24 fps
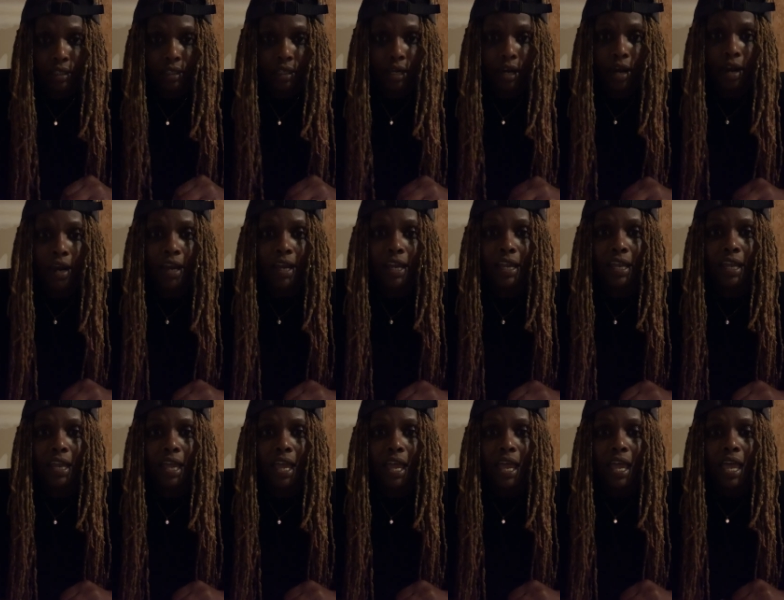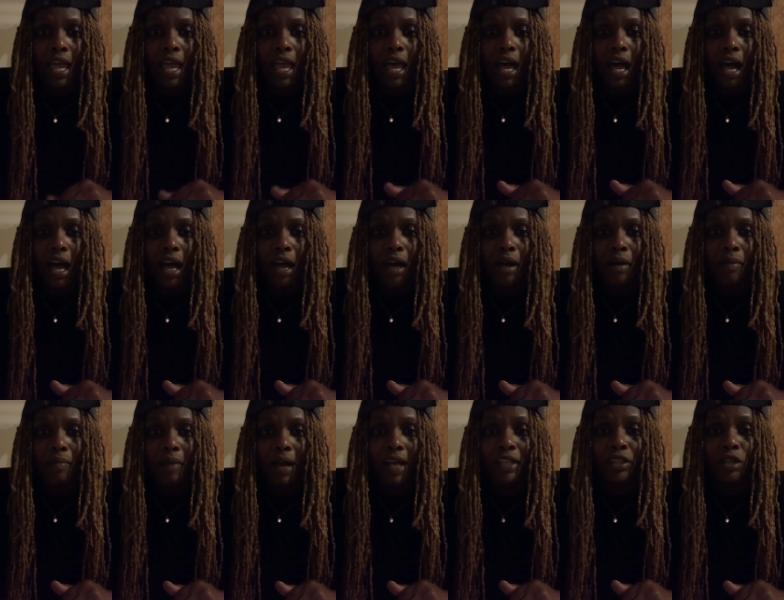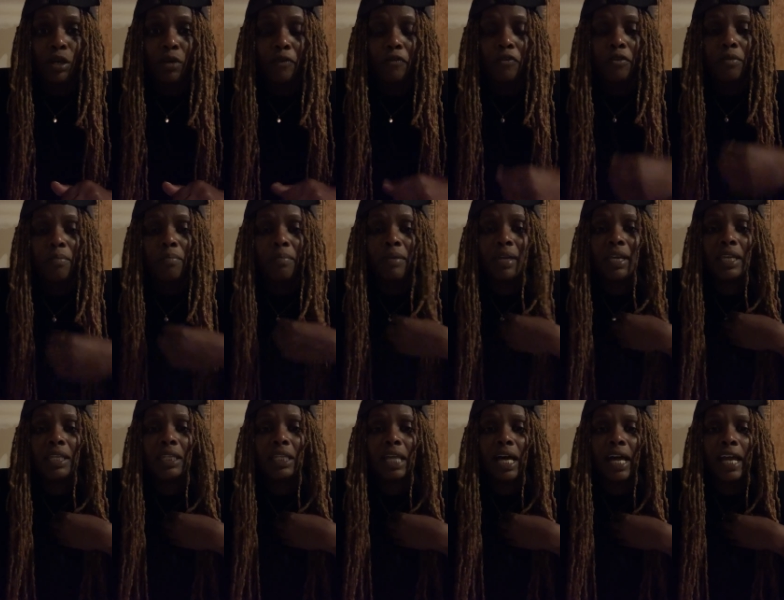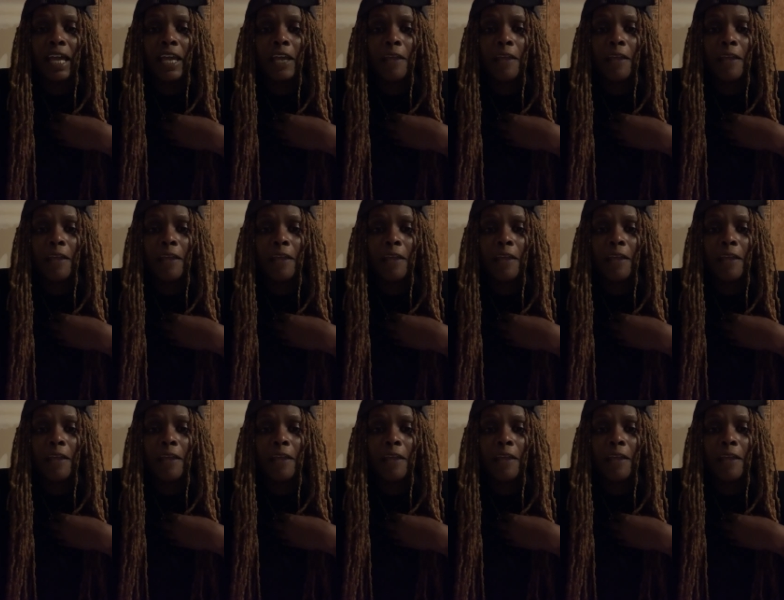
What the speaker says: All right. I know for me, when